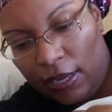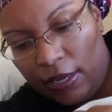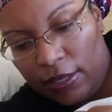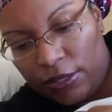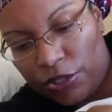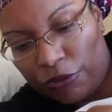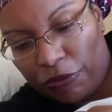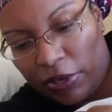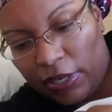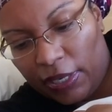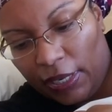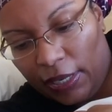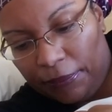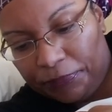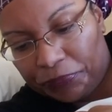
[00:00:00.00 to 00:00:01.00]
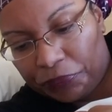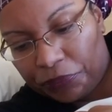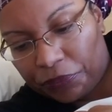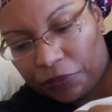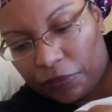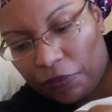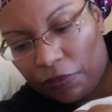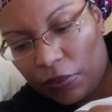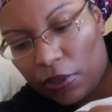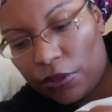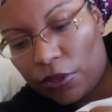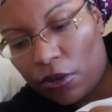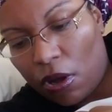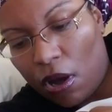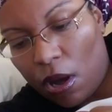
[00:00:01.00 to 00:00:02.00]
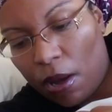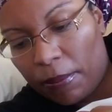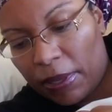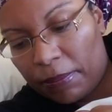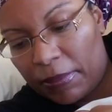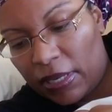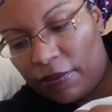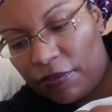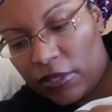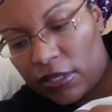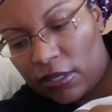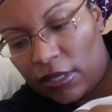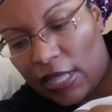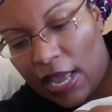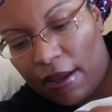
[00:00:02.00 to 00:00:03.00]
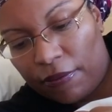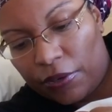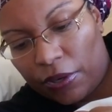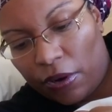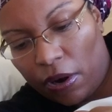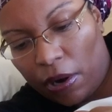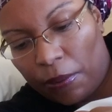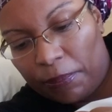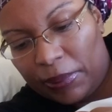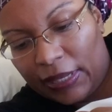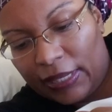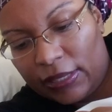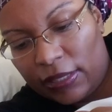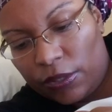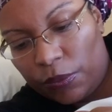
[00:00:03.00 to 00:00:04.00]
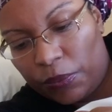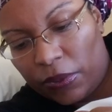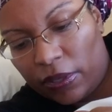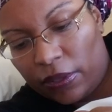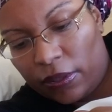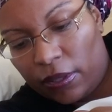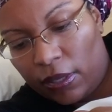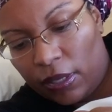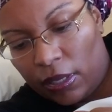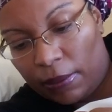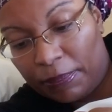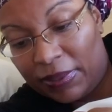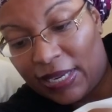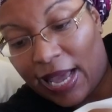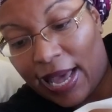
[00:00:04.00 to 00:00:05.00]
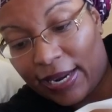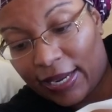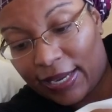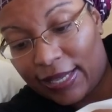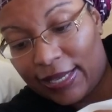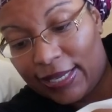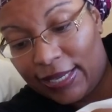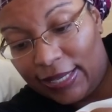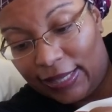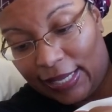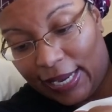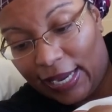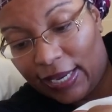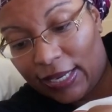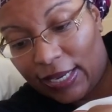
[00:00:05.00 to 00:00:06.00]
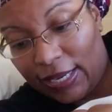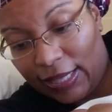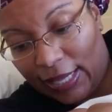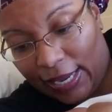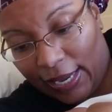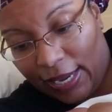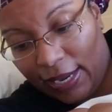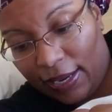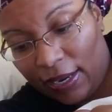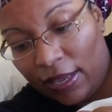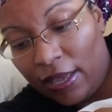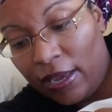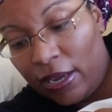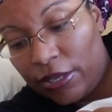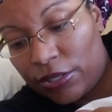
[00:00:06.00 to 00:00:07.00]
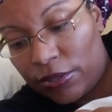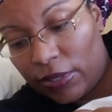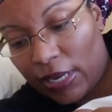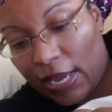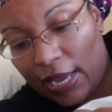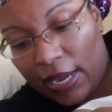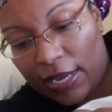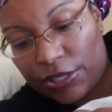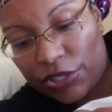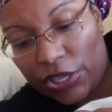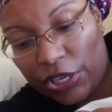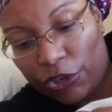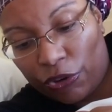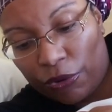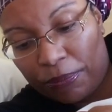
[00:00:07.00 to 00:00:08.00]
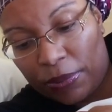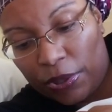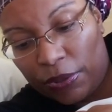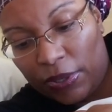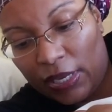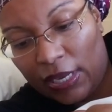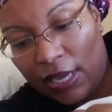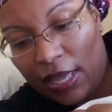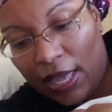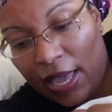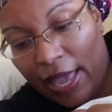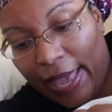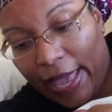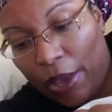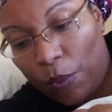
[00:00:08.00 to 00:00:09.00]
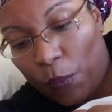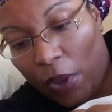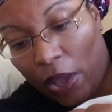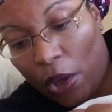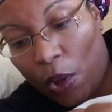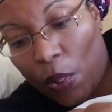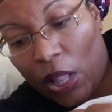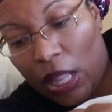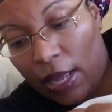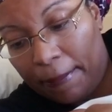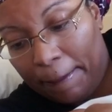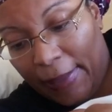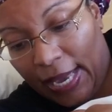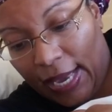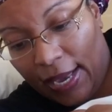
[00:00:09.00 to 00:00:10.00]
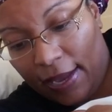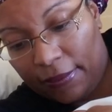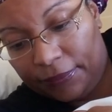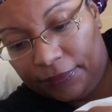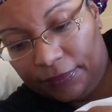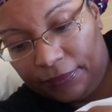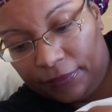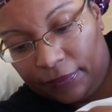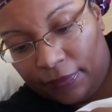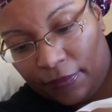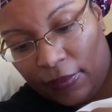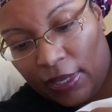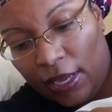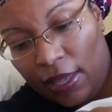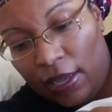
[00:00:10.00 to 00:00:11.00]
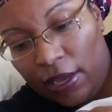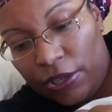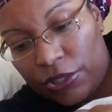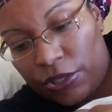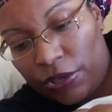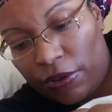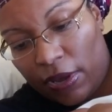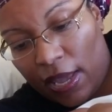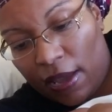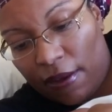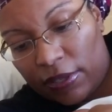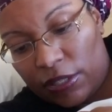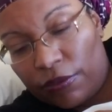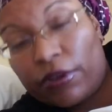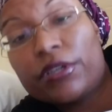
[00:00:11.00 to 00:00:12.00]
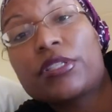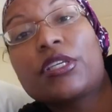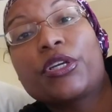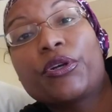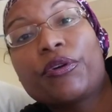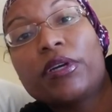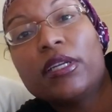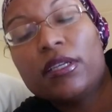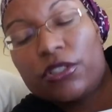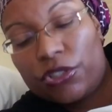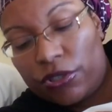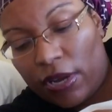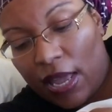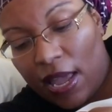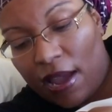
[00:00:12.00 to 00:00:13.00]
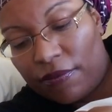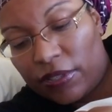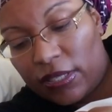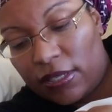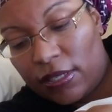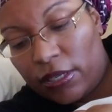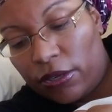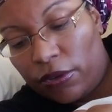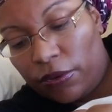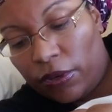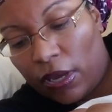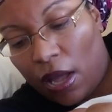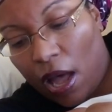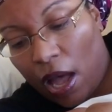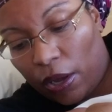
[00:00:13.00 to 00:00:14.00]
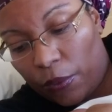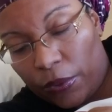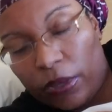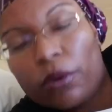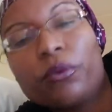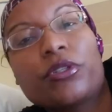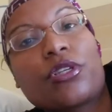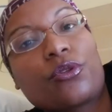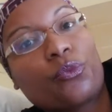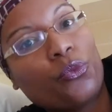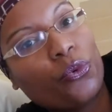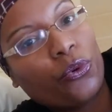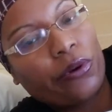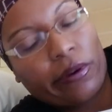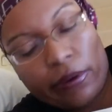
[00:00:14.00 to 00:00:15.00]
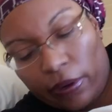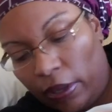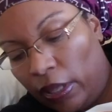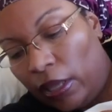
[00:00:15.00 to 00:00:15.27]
Serenity. The calming benefits of lavender are blended with hypnotic ylang ylang to enhance inner beauty and well-being. So you have, as far as ingredients, you have distilled aqua, which is water,